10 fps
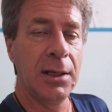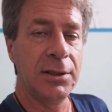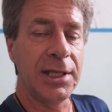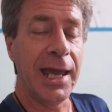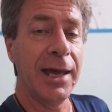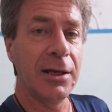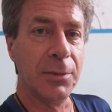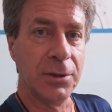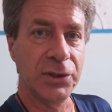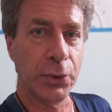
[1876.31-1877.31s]
The
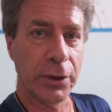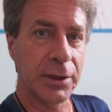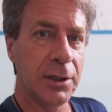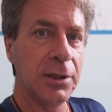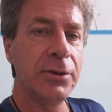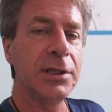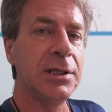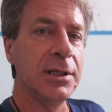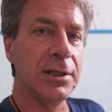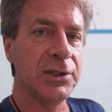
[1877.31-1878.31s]
animals were included
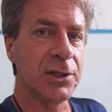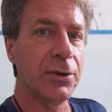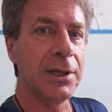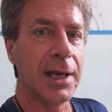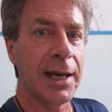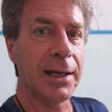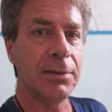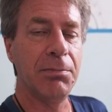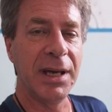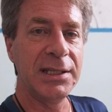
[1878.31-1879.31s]
in the
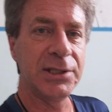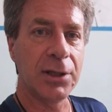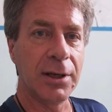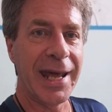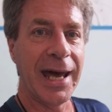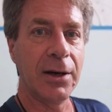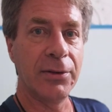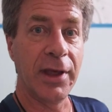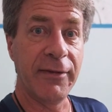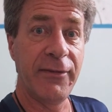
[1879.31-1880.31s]
zodiac based on how
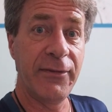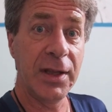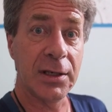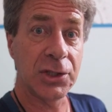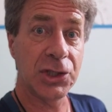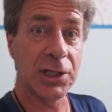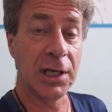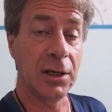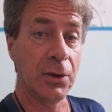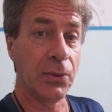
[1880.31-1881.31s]
they finished
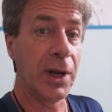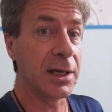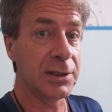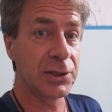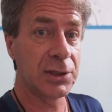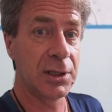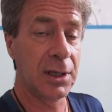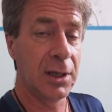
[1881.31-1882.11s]
in a race.